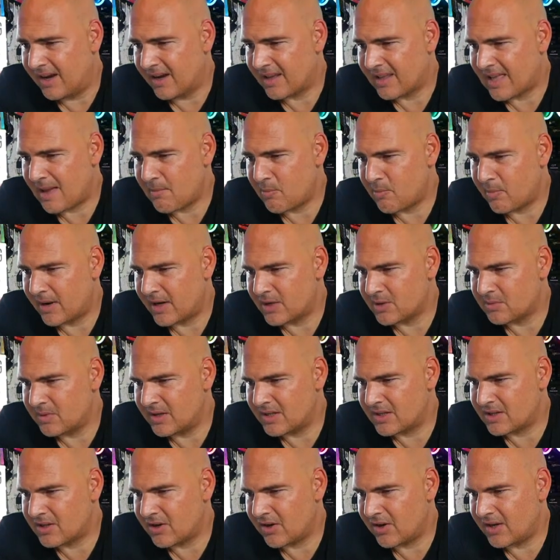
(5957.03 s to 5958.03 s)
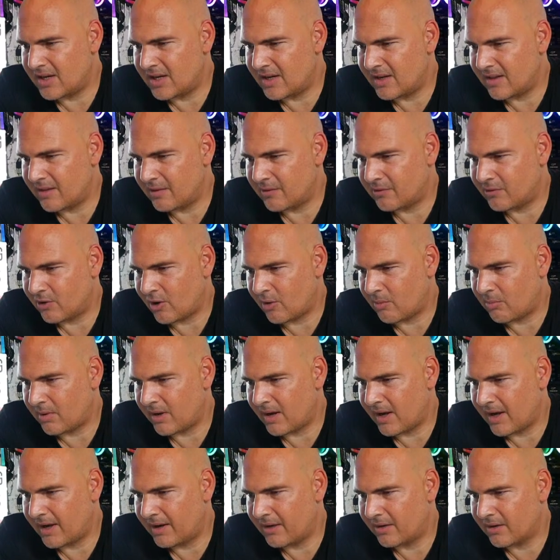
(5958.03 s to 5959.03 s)
Cable management is guided at the top
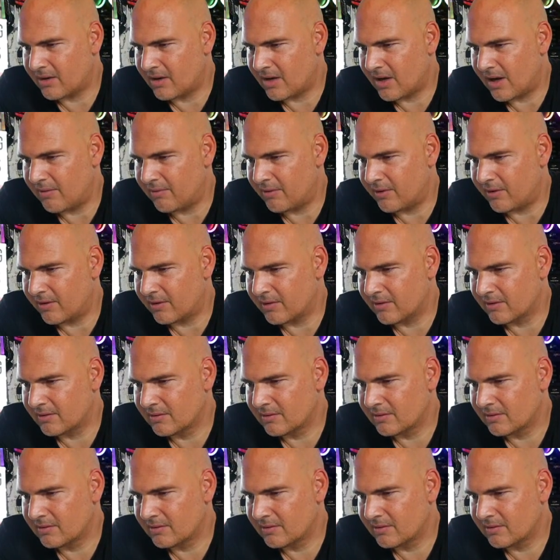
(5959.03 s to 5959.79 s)
and covered.